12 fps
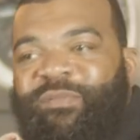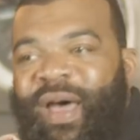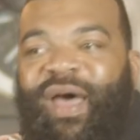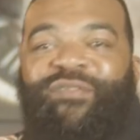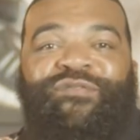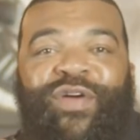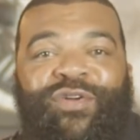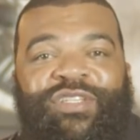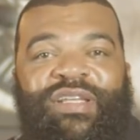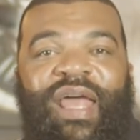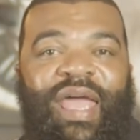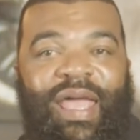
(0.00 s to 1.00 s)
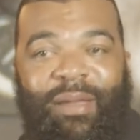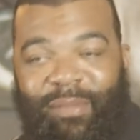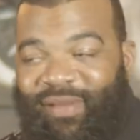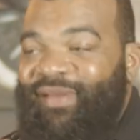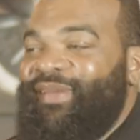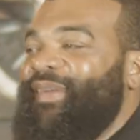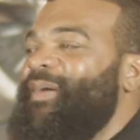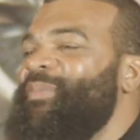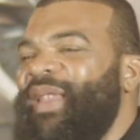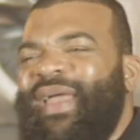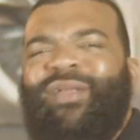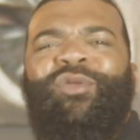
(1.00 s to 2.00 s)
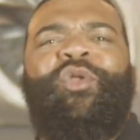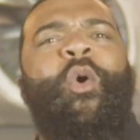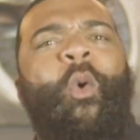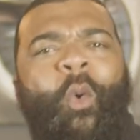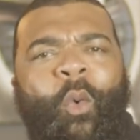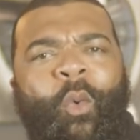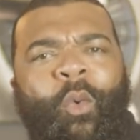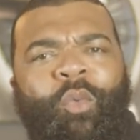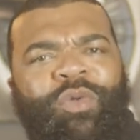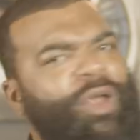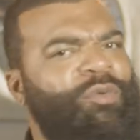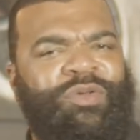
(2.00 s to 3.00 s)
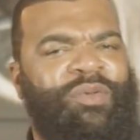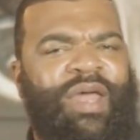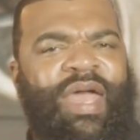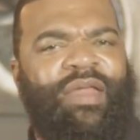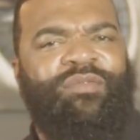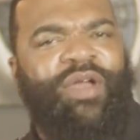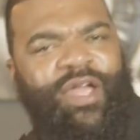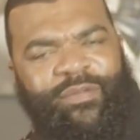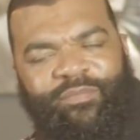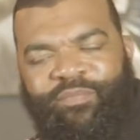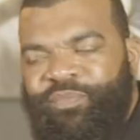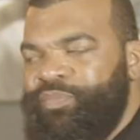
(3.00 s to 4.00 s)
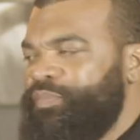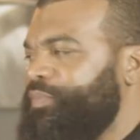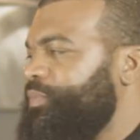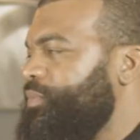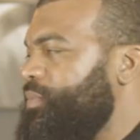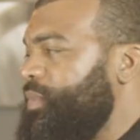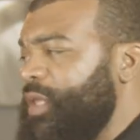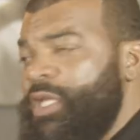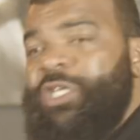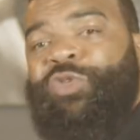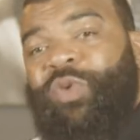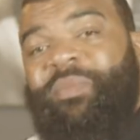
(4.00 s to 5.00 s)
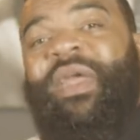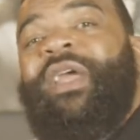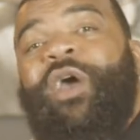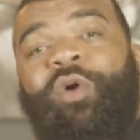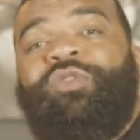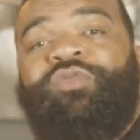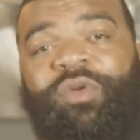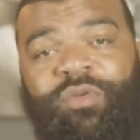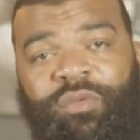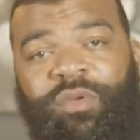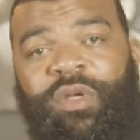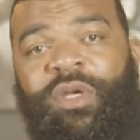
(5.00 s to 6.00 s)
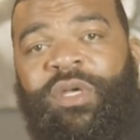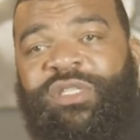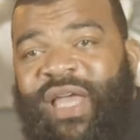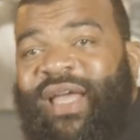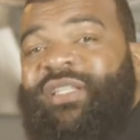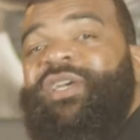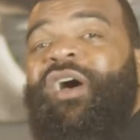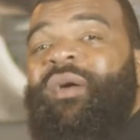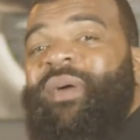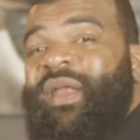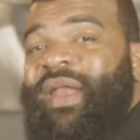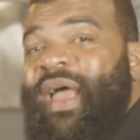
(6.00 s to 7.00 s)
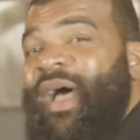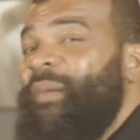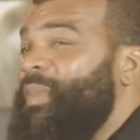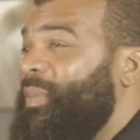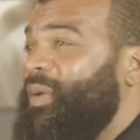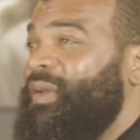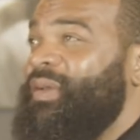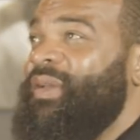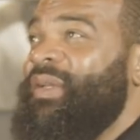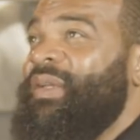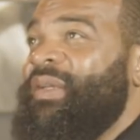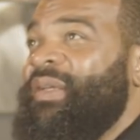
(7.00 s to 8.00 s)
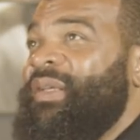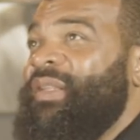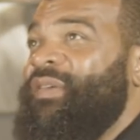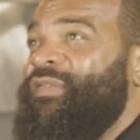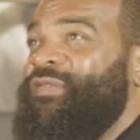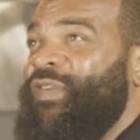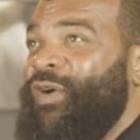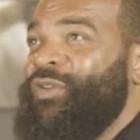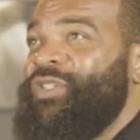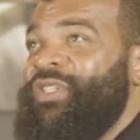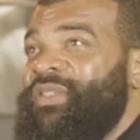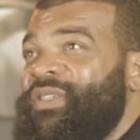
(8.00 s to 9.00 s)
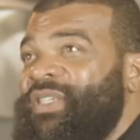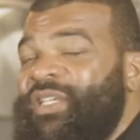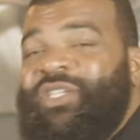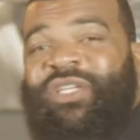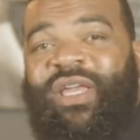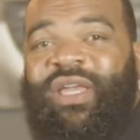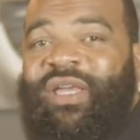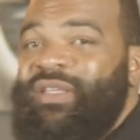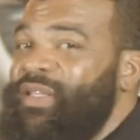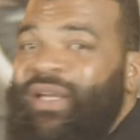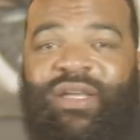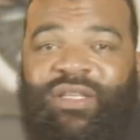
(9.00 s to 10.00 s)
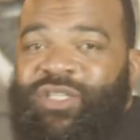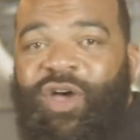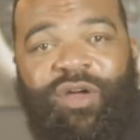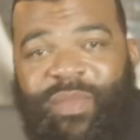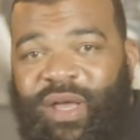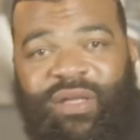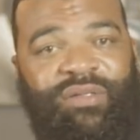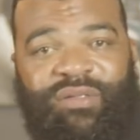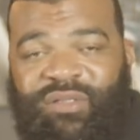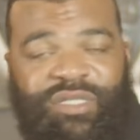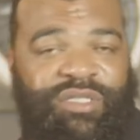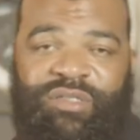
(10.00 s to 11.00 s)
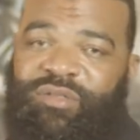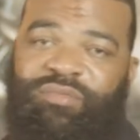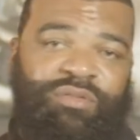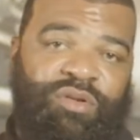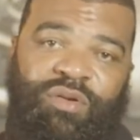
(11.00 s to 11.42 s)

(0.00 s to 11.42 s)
by her first name. I'm like, no, don't do that, right? It's what men go through. See, I can talk about it now. I remember the first 6 years, I couldn't talk about it. Just,